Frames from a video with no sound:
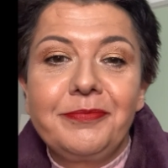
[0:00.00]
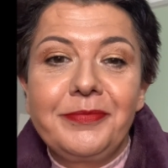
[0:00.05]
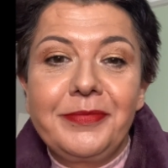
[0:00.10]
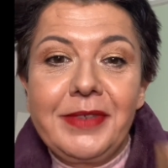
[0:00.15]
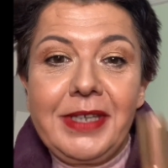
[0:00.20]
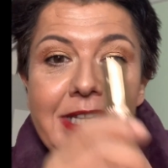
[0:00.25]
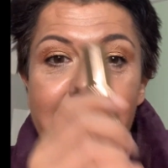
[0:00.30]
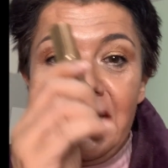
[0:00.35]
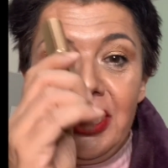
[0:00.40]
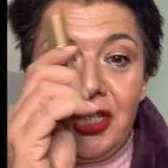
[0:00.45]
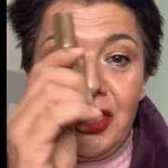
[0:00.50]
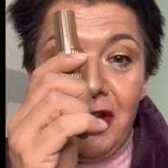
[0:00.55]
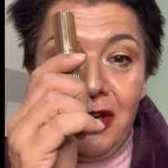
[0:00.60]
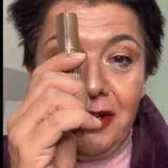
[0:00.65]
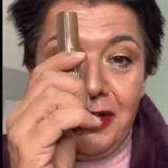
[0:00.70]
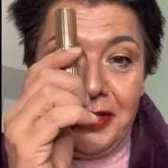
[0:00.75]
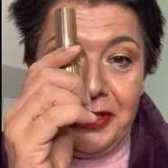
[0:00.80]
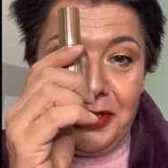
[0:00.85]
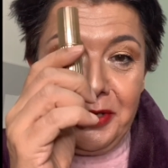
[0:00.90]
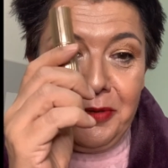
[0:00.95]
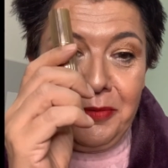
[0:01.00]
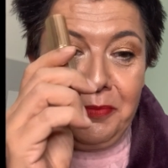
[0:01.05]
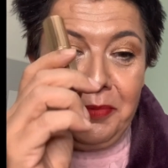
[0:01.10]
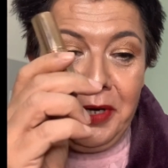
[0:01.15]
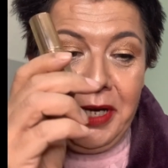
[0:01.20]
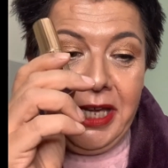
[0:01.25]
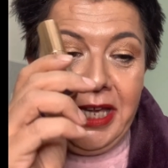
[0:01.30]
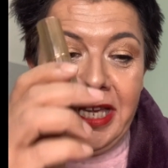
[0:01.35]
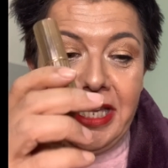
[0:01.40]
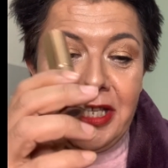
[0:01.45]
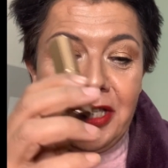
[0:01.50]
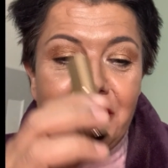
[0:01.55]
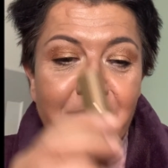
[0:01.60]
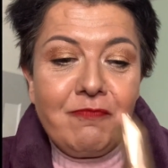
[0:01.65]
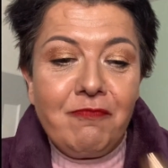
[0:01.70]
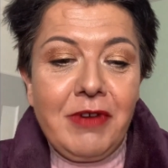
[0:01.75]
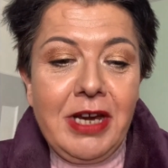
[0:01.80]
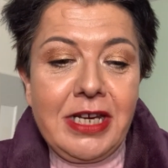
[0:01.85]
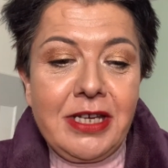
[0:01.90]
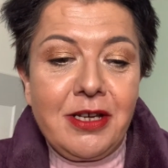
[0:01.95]
in Charlotte Tilbury, it's
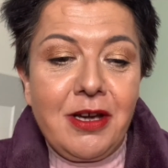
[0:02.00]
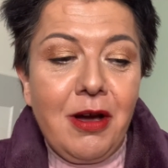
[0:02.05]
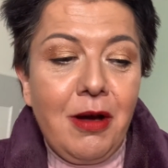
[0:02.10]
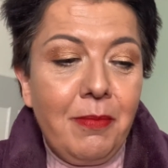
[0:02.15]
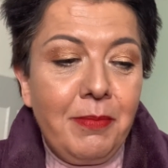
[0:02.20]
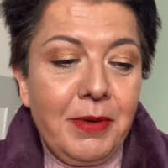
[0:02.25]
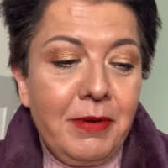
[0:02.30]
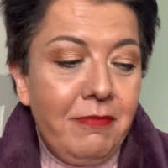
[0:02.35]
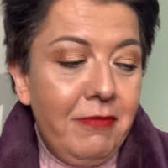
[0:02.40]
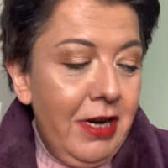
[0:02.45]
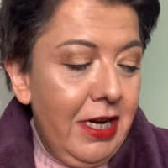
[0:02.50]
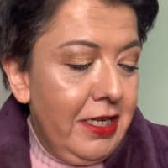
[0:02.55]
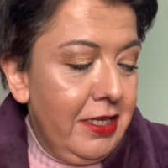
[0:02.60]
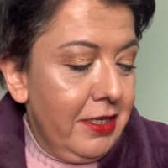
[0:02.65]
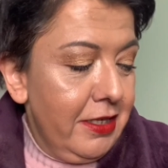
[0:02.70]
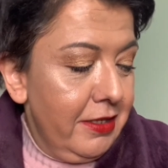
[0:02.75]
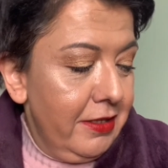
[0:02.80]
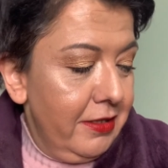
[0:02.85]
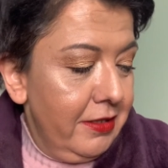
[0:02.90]
Red Carpet Red.